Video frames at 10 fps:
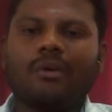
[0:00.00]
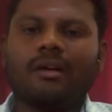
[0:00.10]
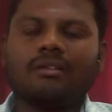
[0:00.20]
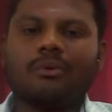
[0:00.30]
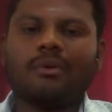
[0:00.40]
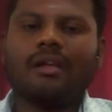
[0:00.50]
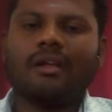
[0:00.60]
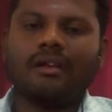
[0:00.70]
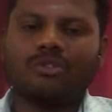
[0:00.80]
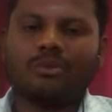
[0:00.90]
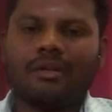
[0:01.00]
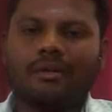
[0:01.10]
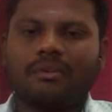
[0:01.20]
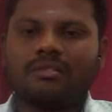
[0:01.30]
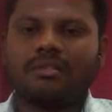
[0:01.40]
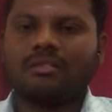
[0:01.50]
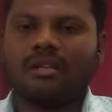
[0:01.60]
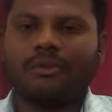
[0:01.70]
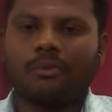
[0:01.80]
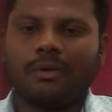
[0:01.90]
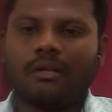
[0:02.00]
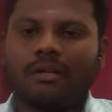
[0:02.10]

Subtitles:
So A it should be represented as accumulator,